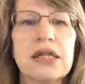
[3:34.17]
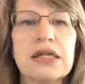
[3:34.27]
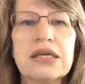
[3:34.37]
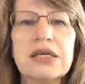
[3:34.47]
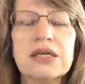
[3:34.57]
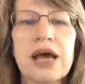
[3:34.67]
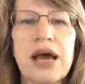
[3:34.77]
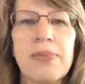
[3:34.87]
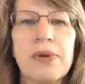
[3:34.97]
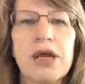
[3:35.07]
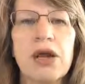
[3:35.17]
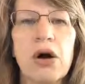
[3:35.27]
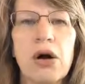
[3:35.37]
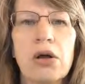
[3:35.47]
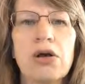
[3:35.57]
This is happening
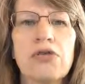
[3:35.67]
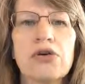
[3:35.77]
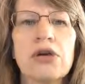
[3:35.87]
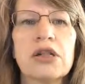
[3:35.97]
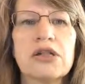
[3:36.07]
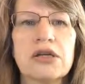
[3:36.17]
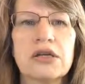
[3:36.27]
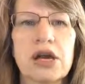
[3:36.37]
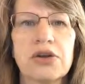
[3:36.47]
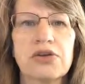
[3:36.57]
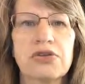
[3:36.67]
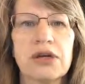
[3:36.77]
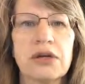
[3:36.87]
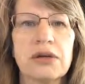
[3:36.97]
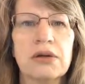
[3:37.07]
all over this country.